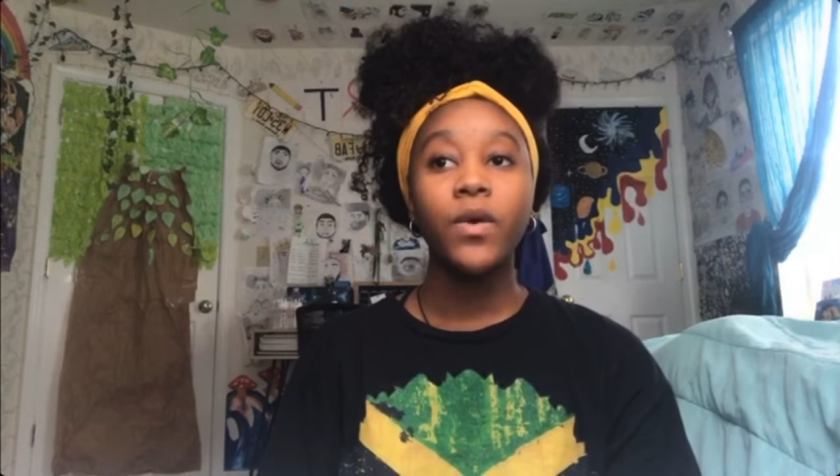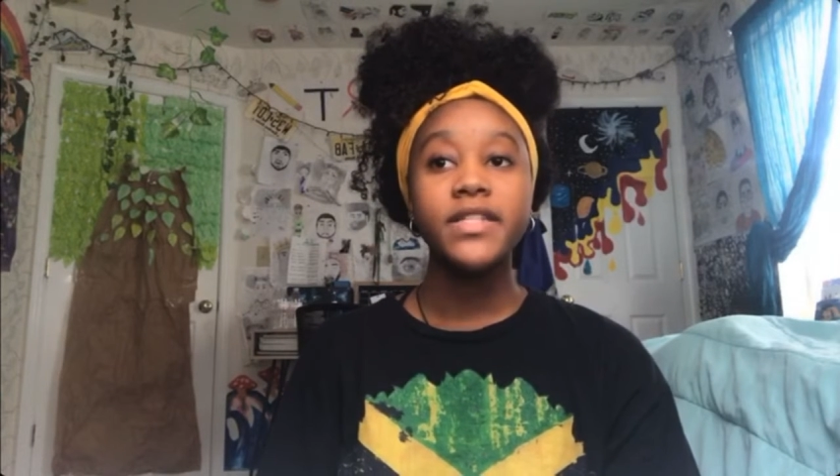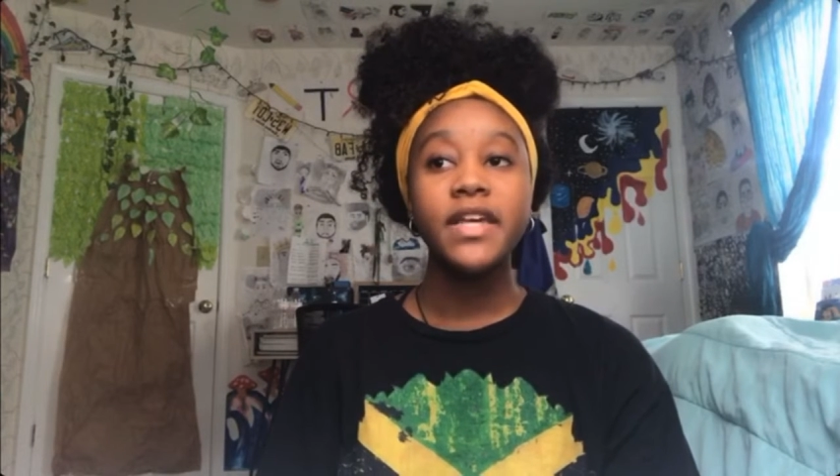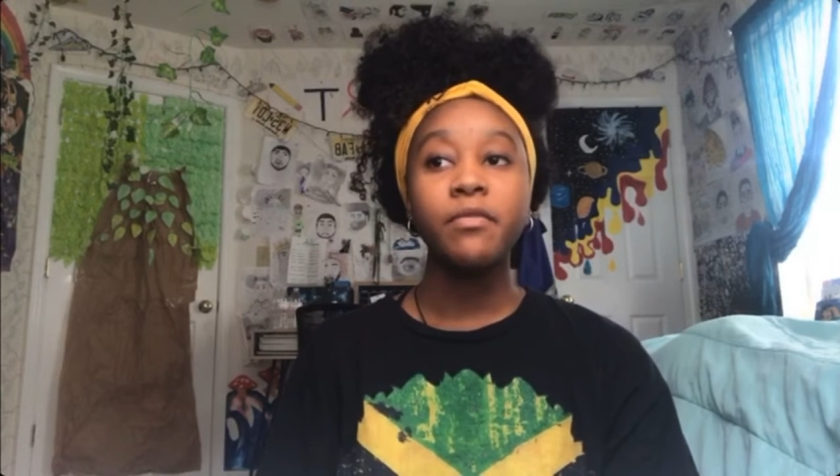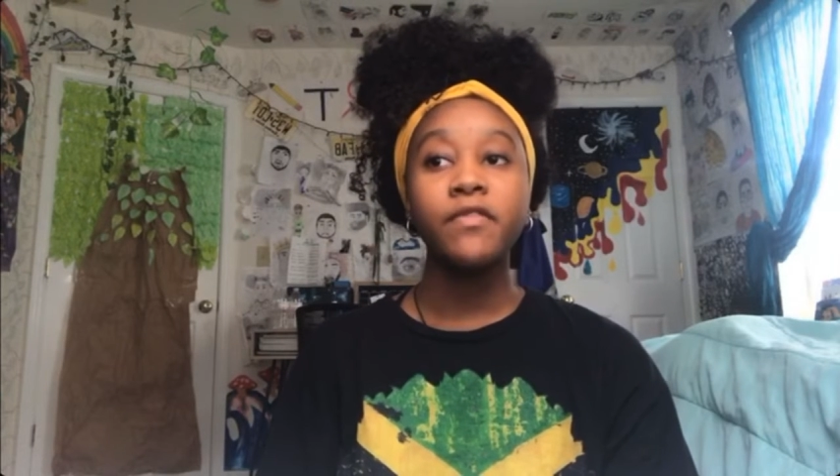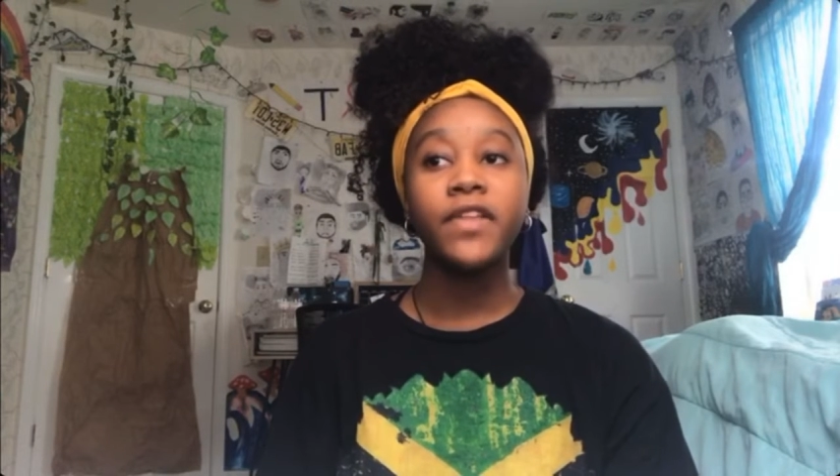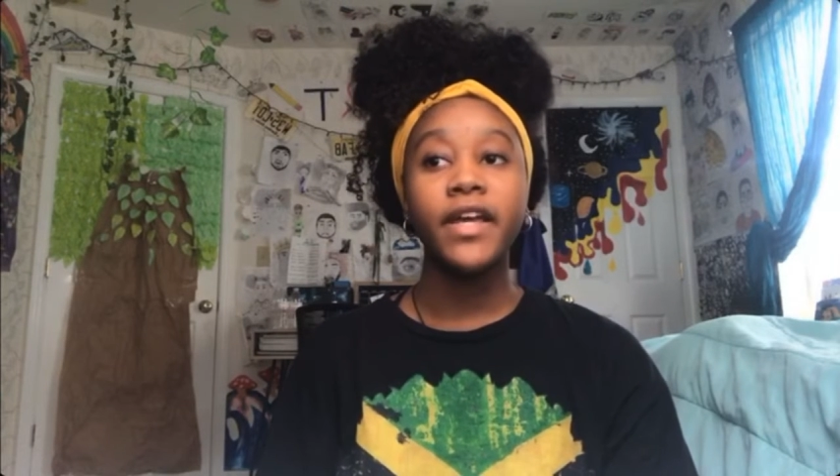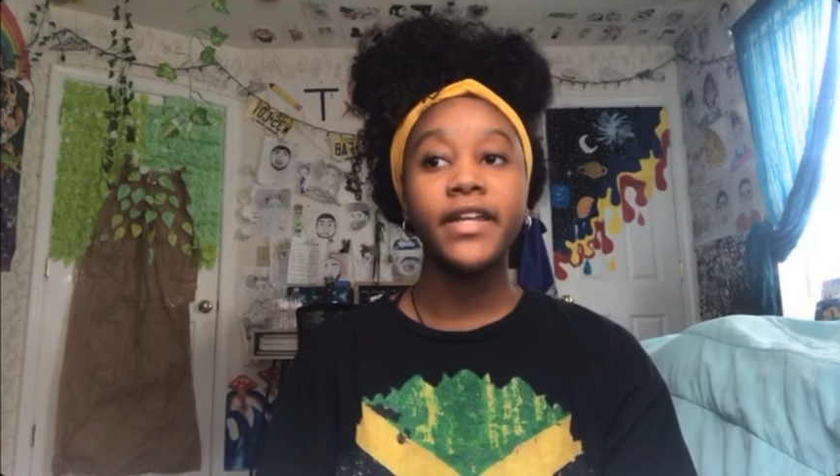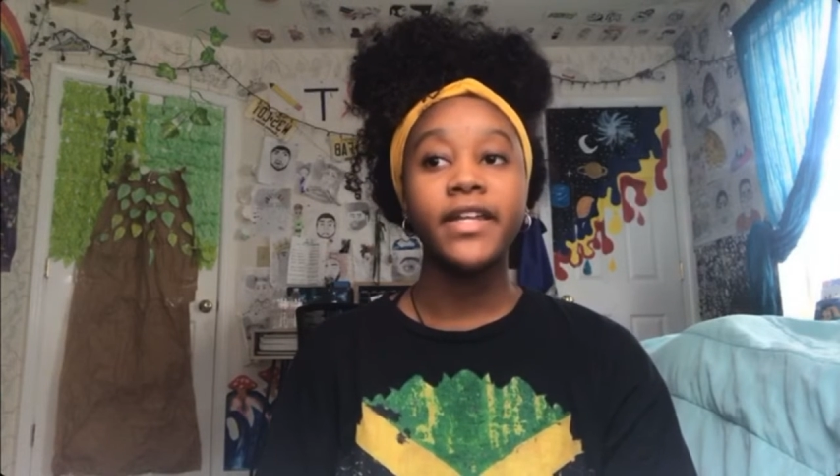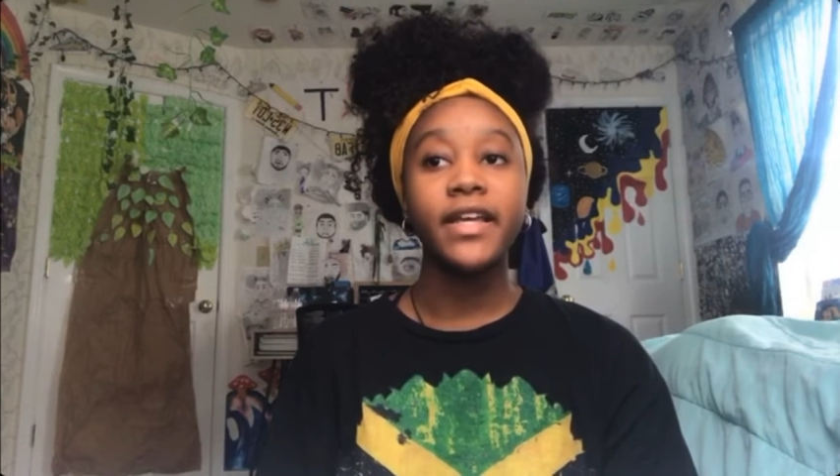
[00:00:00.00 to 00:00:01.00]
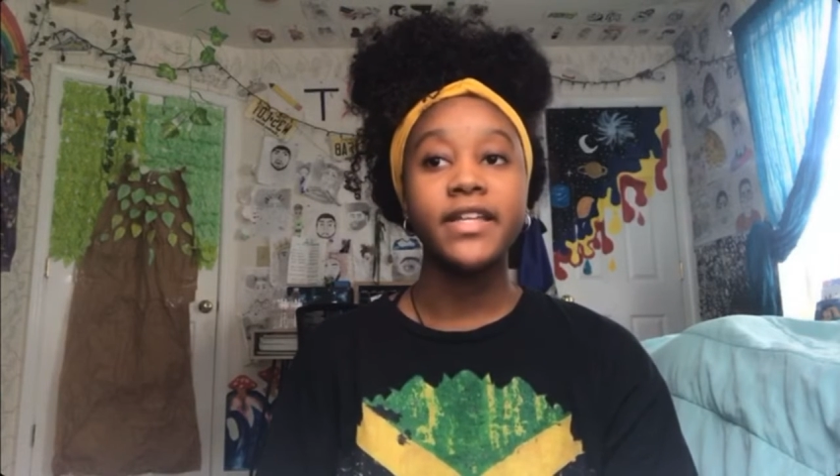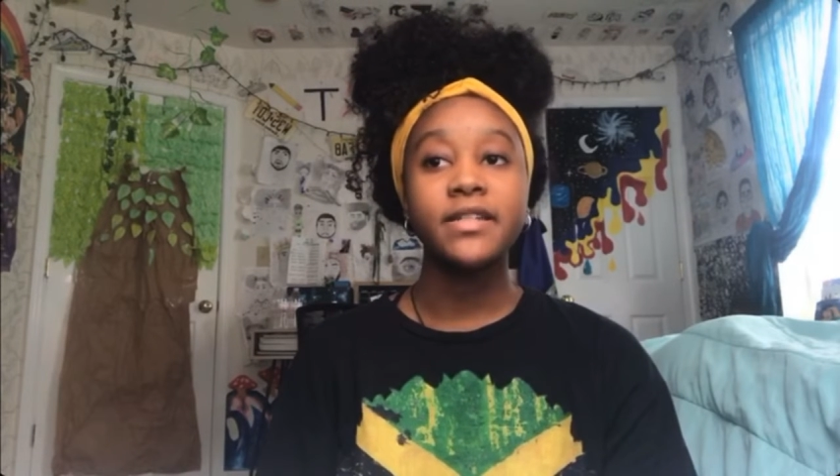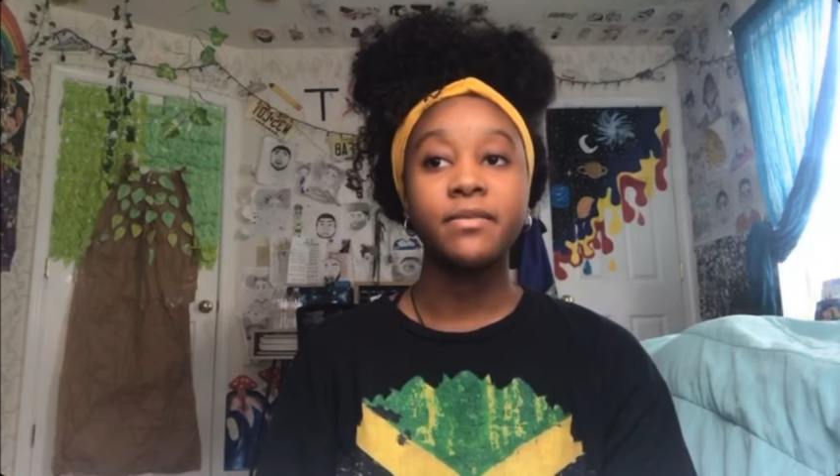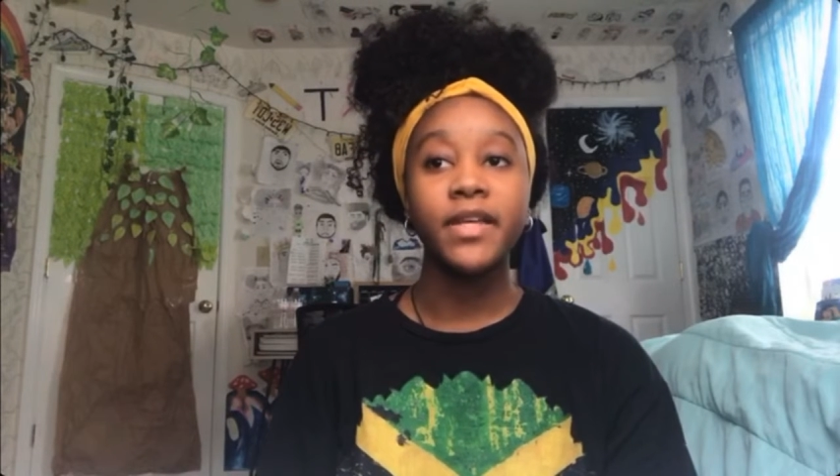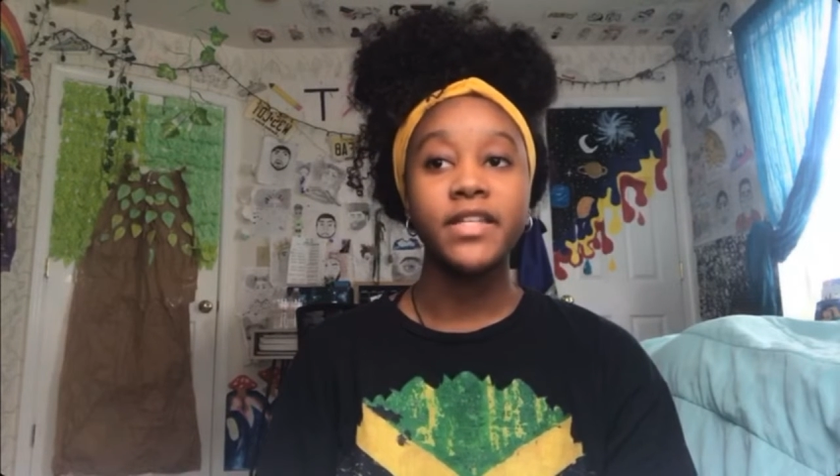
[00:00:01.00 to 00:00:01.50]
What type of lightning
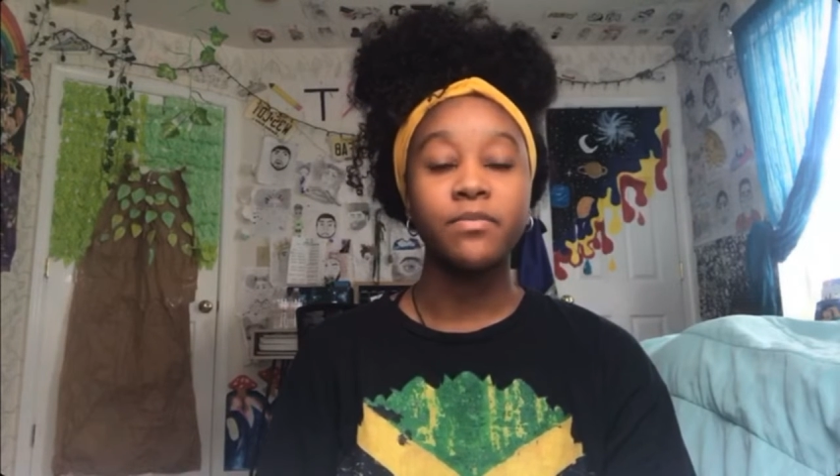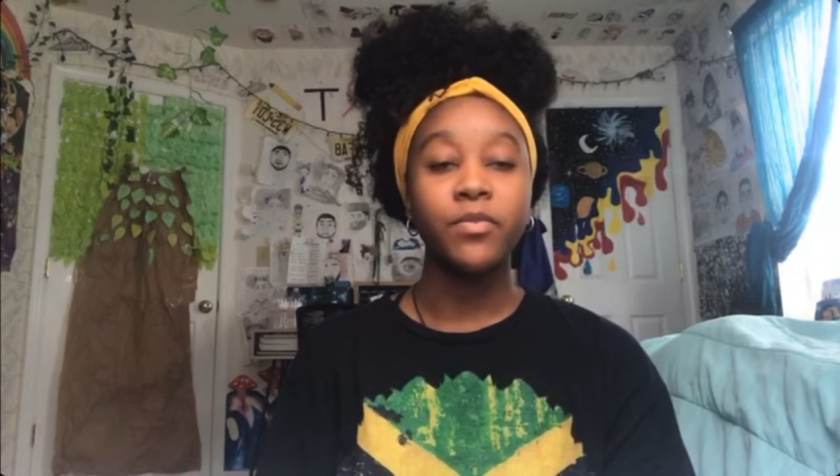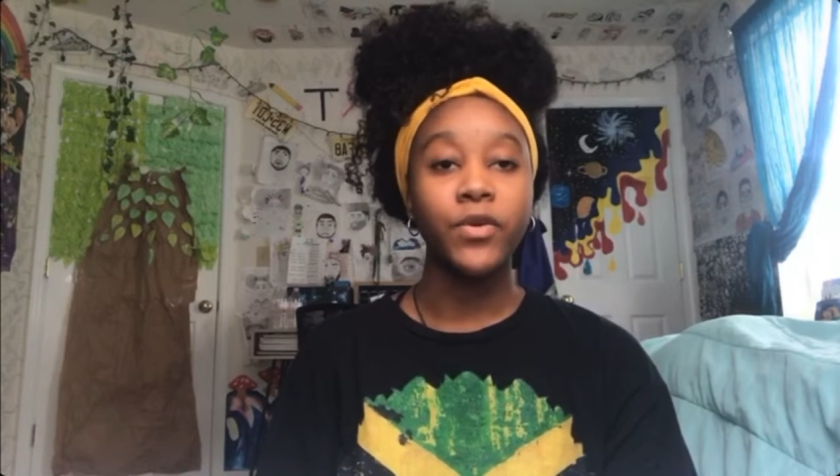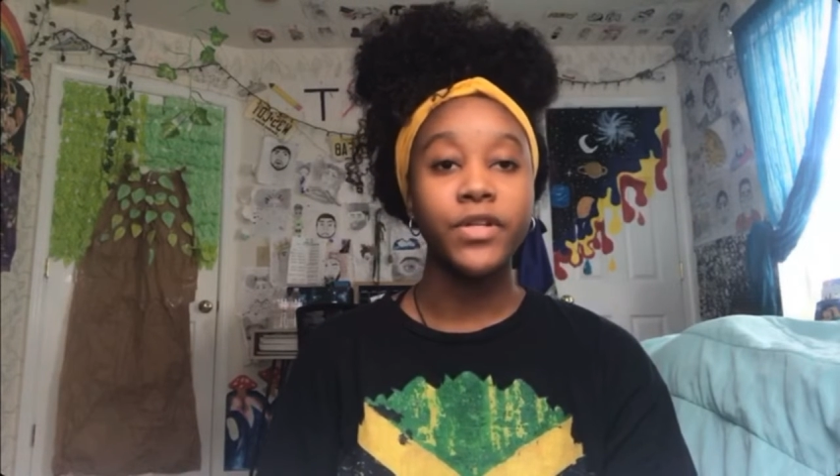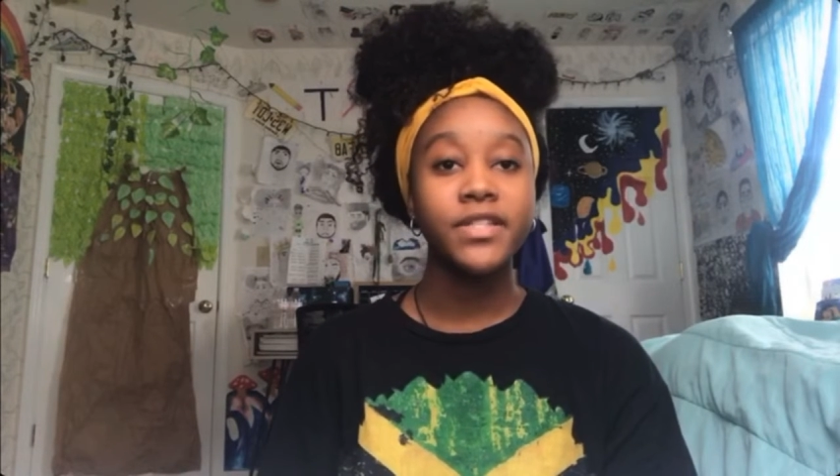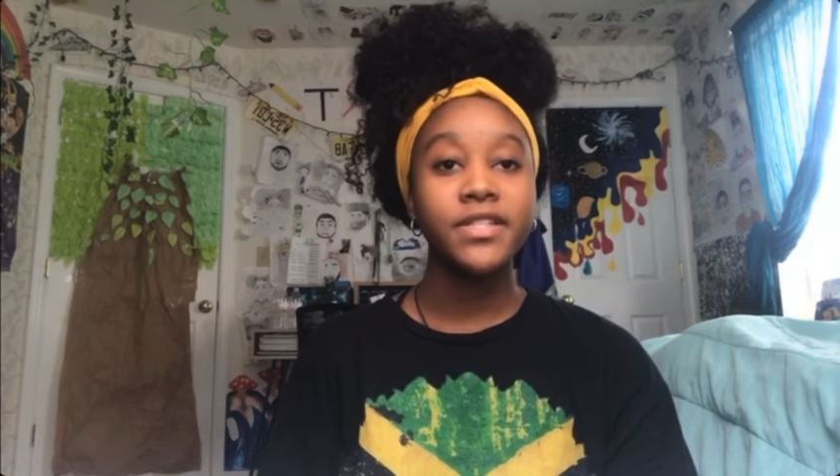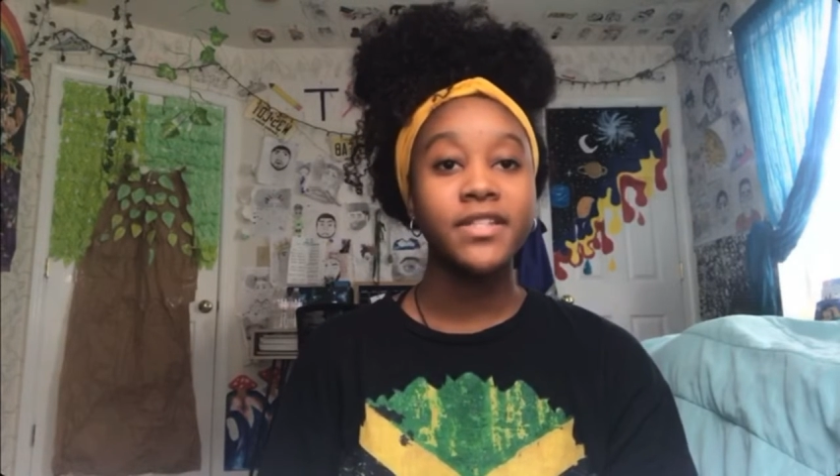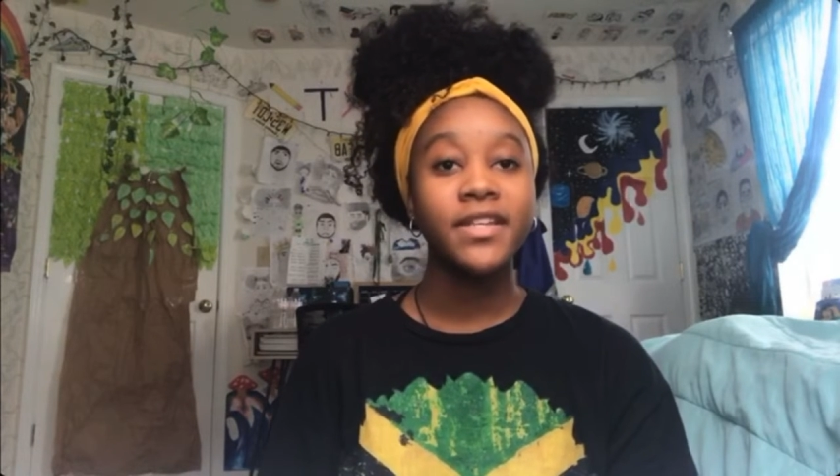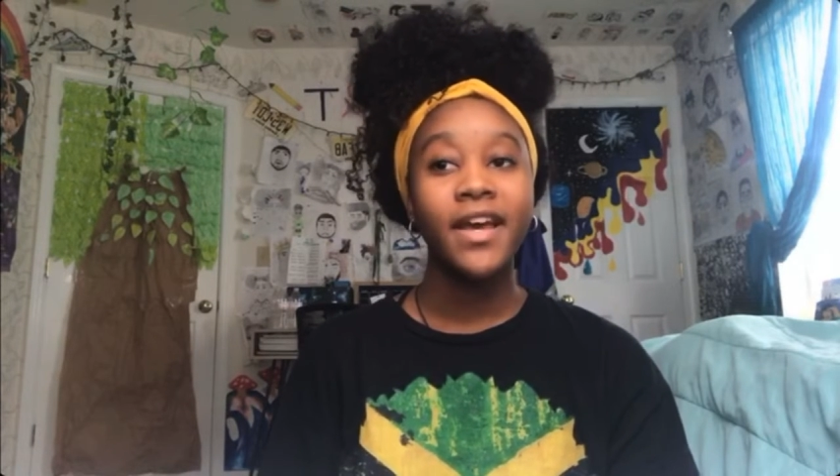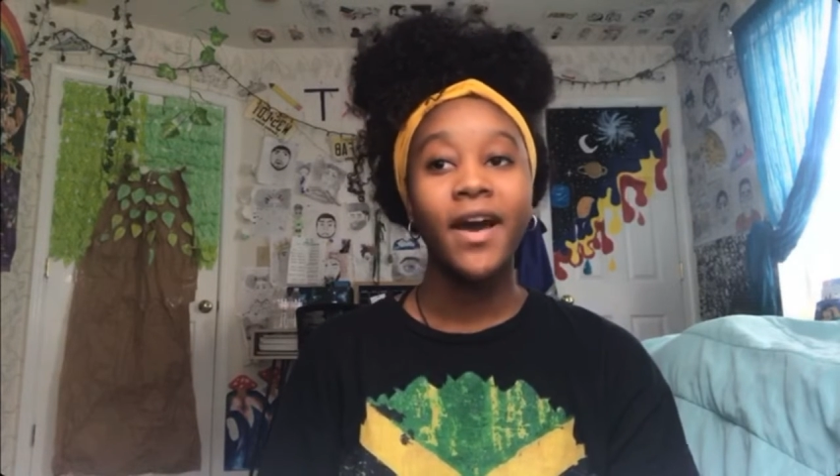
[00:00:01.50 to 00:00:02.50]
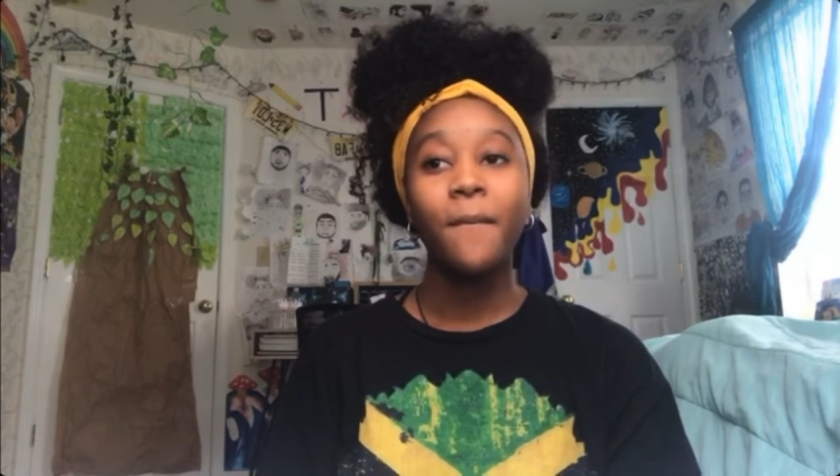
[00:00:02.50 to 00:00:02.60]
likes to play sports?